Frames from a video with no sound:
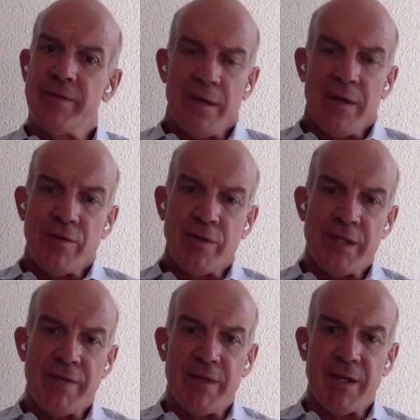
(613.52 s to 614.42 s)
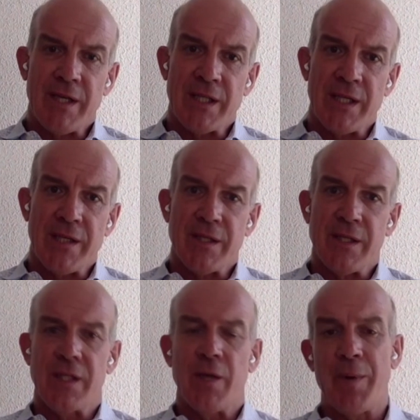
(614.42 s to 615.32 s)
mine, 170,000
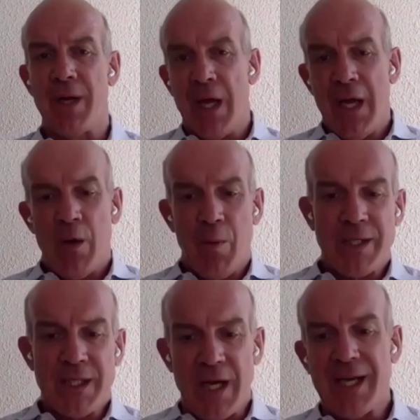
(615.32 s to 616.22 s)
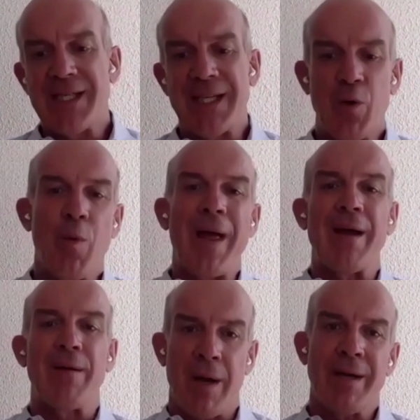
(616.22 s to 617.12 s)
ounces. So we're sizing all
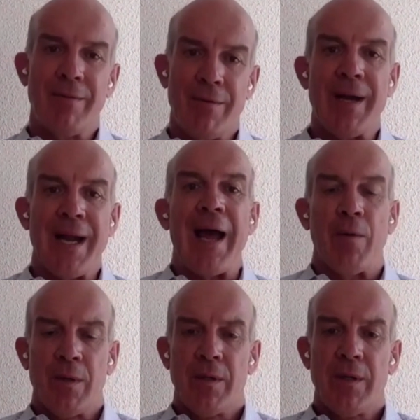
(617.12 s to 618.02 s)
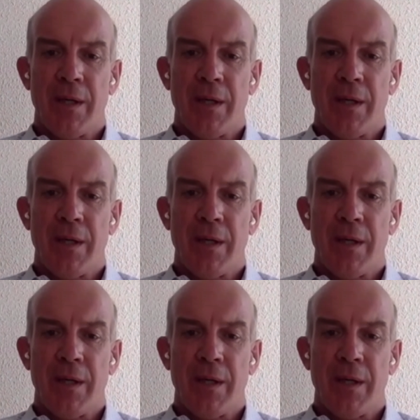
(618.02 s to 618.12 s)
that right now.